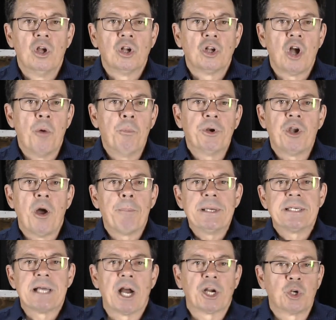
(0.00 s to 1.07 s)
God would not be
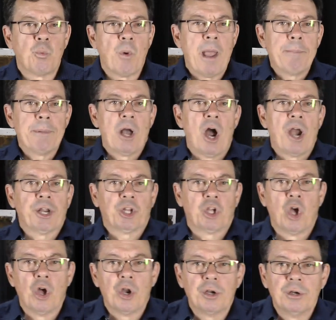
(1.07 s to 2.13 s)
tucked away behind a
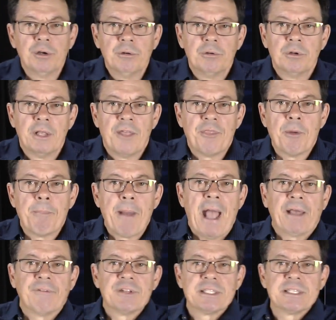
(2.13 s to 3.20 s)
curtain at the
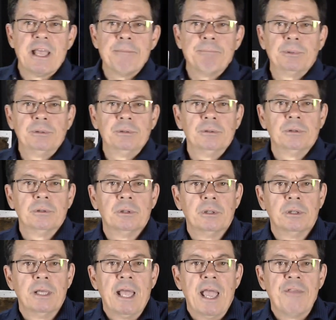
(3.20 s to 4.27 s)
back of a temple.
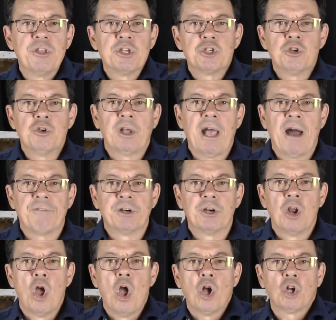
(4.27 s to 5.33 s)
In this new covenant,
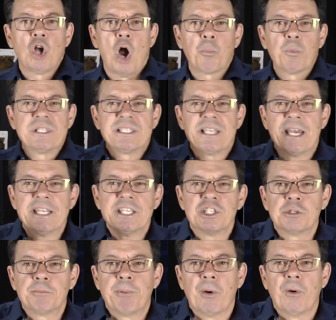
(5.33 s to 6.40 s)
God would send His
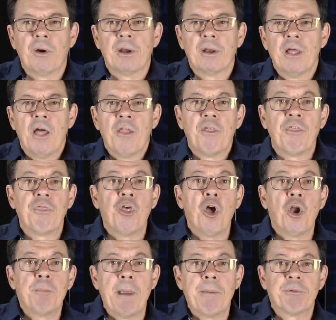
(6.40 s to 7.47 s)
Spirit, the
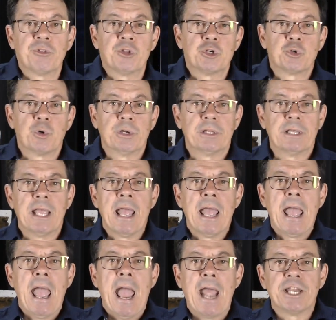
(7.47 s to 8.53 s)
third member of the Trinity,
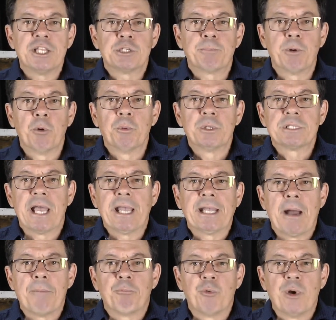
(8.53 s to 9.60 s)
and His Spirit would take
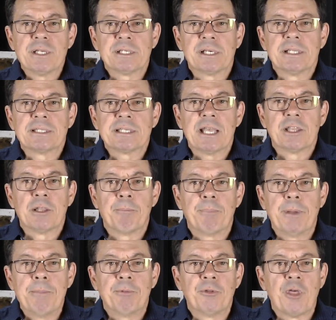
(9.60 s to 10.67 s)
up residence in the
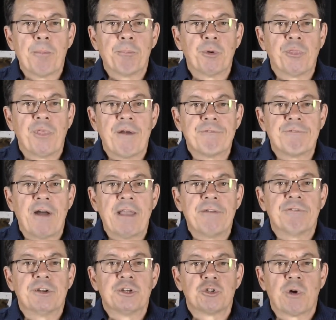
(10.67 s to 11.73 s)
people that put their
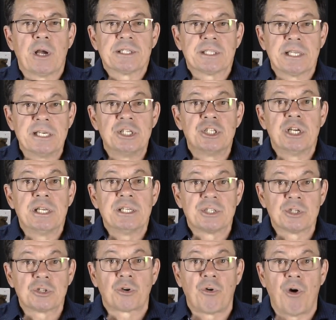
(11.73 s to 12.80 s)
faith and trust in
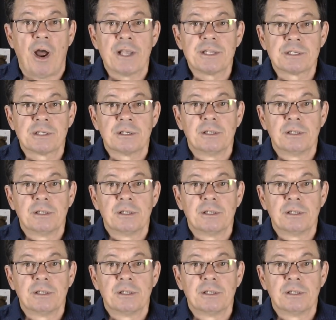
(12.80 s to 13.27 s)
Jesus Christ.